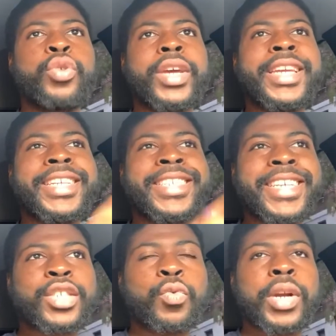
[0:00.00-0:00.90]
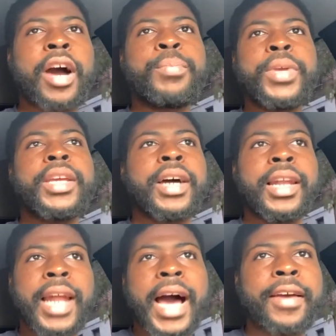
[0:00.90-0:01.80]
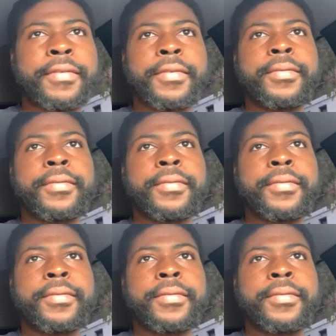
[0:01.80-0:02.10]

you can exist without being alive.